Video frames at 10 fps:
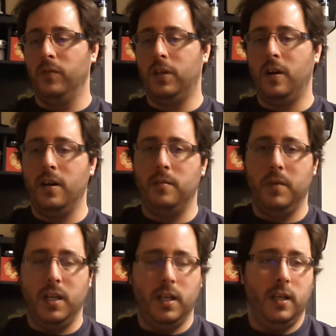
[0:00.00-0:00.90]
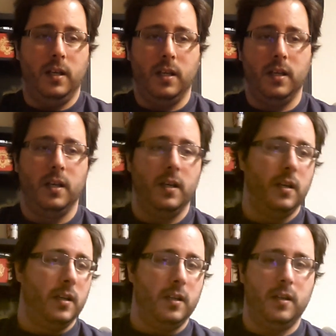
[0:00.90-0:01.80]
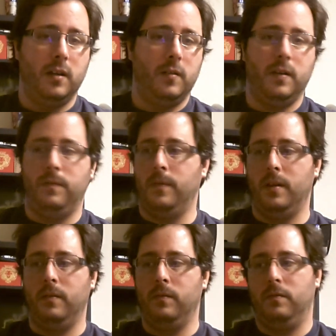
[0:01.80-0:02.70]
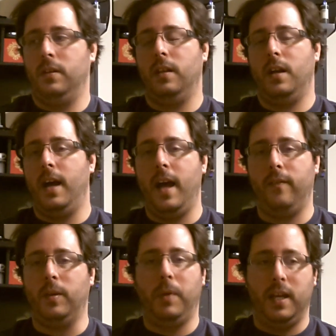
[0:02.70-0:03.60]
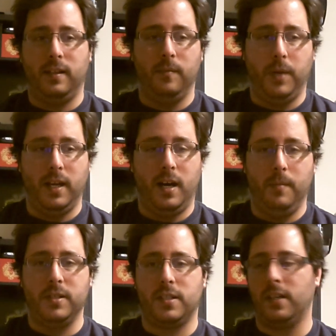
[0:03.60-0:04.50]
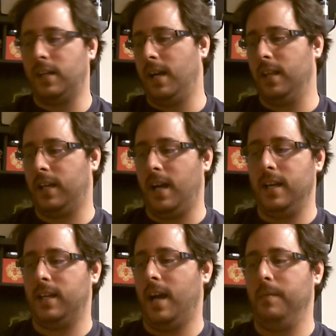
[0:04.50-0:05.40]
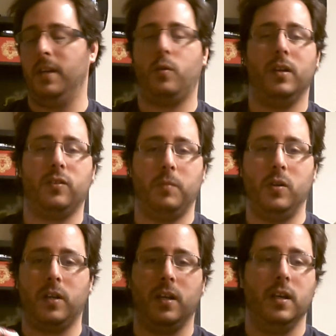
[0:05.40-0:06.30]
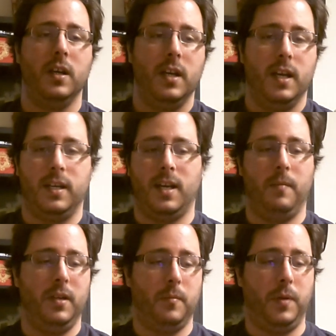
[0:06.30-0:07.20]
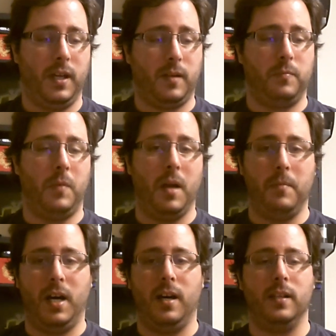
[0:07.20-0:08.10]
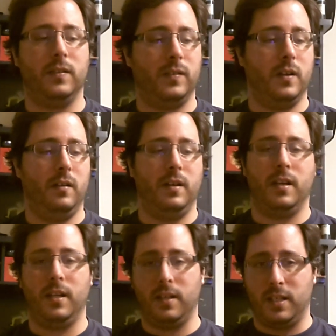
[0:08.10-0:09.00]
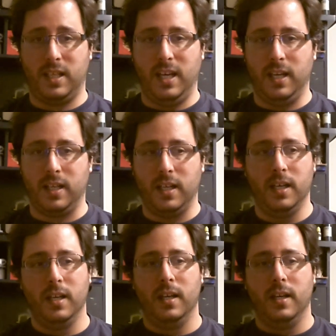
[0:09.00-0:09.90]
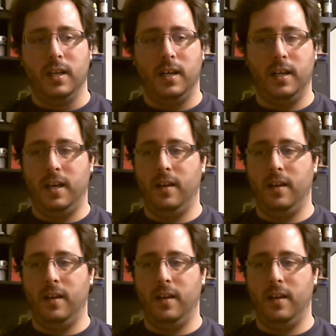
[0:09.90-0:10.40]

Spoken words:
retarded me, I have to pay homage to the guy. The guy got me to quit smoking and got me to pick my mods. I got a king. I